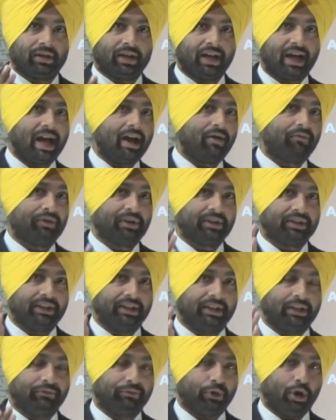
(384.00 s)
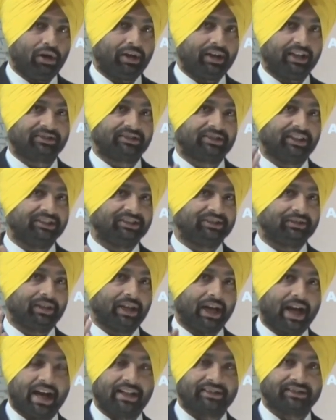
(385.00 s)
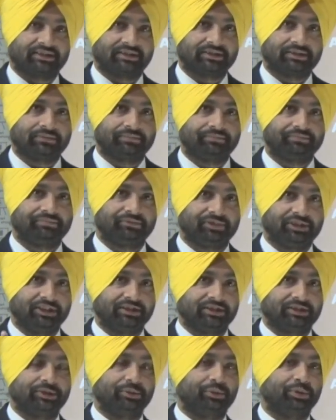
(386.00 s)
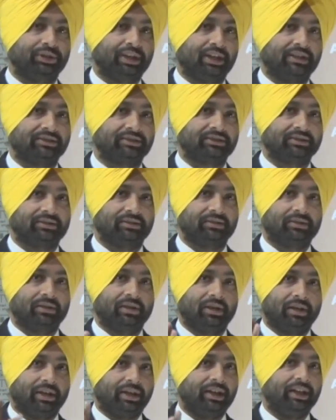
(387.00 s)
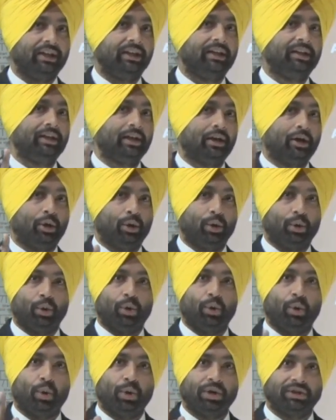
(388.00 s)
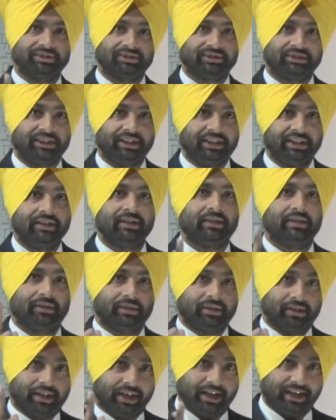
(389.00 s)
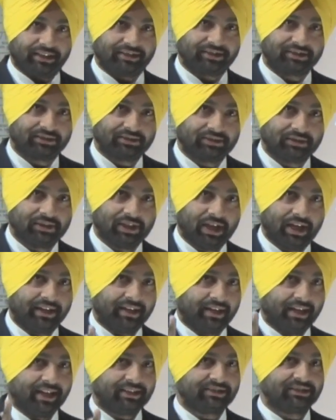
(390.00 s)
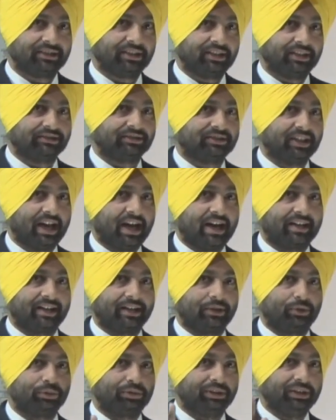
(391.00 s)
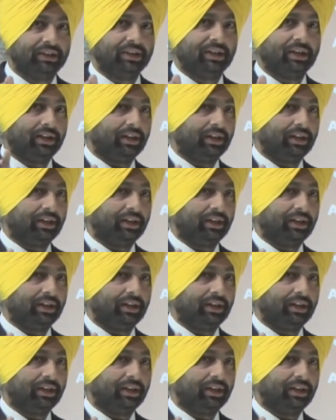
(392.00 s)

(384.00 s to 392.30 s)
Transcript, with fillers: have the default extension as, yes, you know the answer, DOCX and X is added to the